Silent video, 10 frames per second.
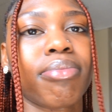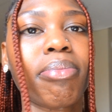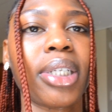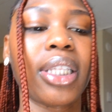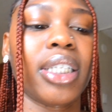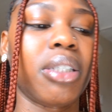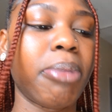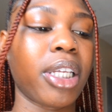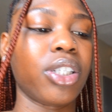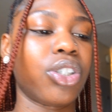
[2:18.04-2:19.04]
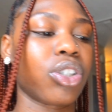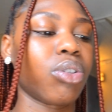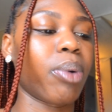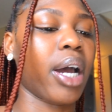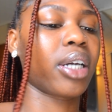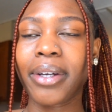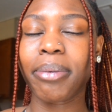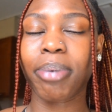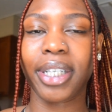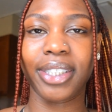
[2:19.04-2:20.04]
But let's make the sugar wax.
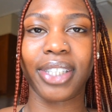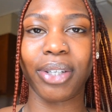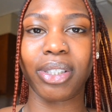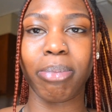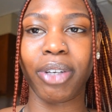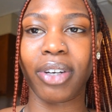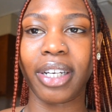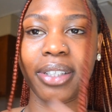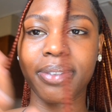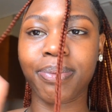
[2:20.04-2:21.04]
Prayers out to me, right?